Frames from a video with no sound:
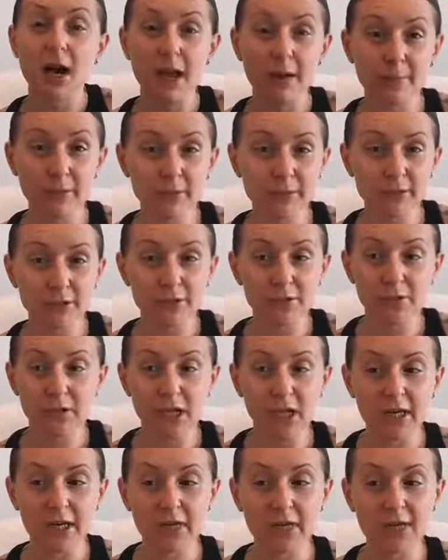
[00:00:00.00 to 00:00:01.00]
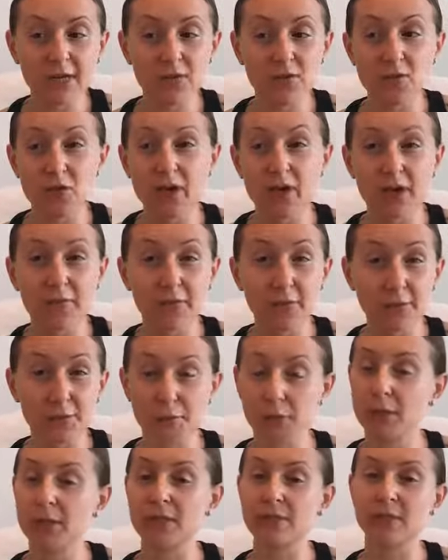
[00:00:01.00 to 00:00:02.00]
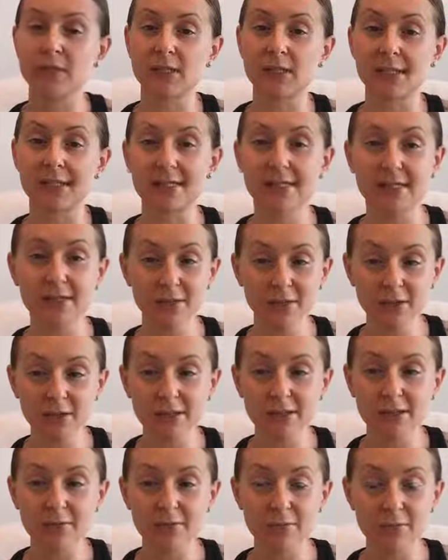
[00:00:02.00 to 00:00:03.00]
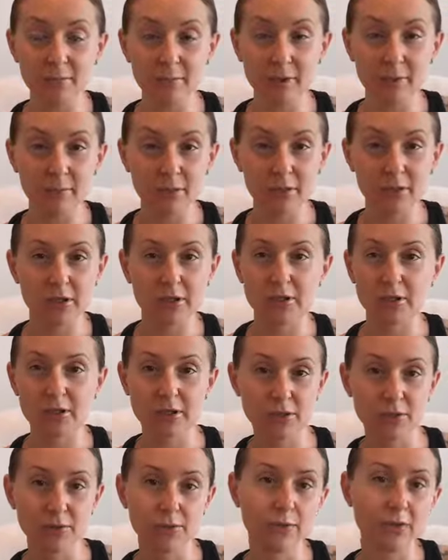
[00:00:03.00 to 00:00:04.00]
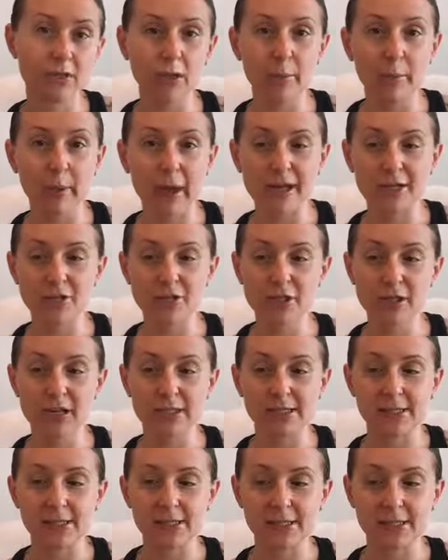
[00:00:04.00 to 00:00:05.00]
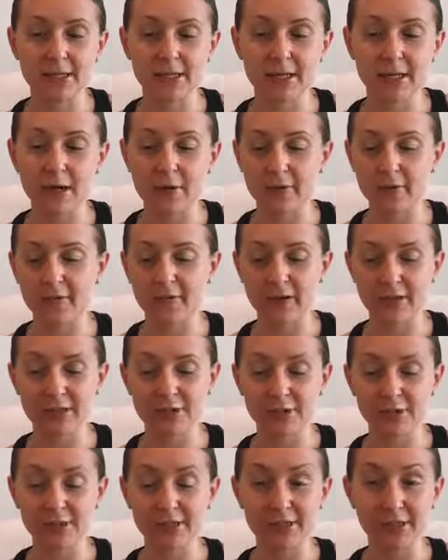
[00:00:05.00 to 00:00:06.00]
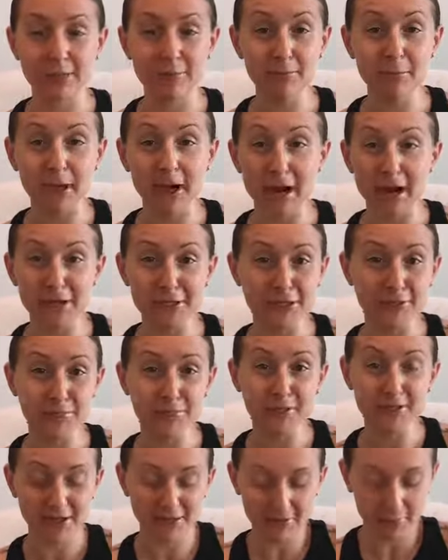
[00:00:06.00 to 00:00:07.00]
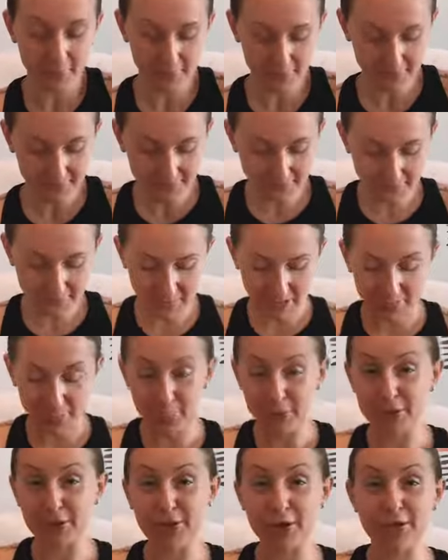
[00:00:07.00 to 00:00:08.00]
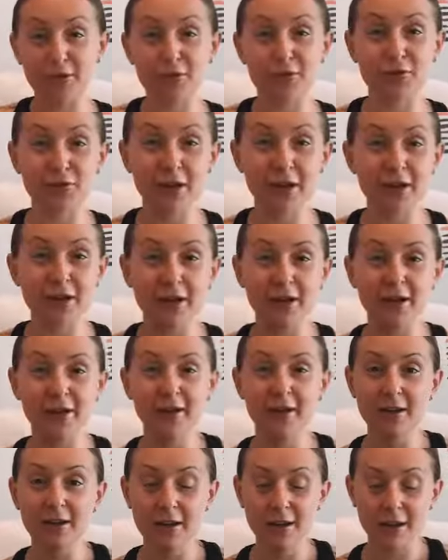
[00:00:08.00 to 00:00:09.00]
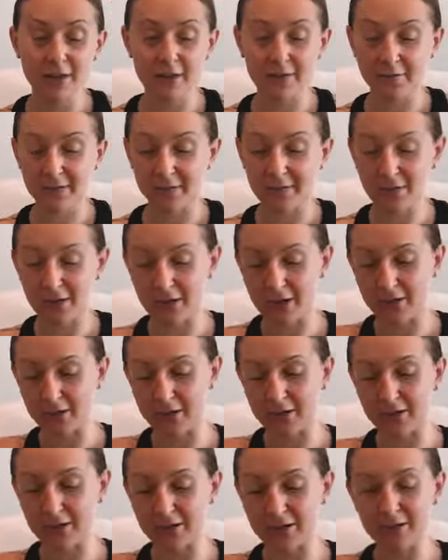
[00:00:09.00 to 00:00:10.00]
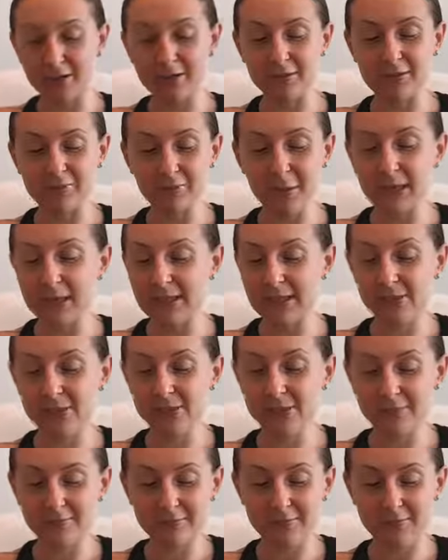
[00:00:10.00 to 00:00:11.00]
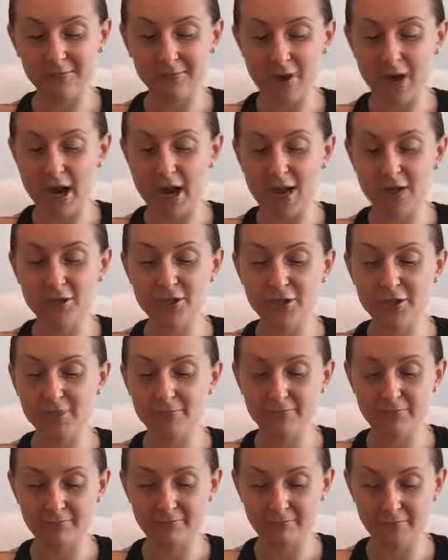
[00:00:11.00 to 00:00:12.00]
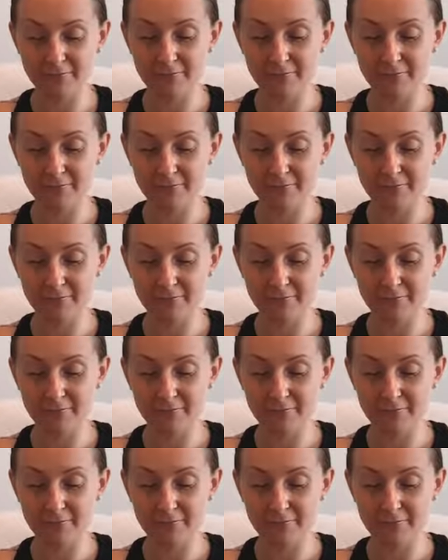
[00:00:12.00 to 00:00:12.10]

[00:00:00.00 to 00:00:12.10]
I'm able to use a lot of things straight. I've used oils for 6 years. Remember, just do a little patch test and see how it affects your skin. But I just put it, I put it on straight on if I've got a little bite, scratch,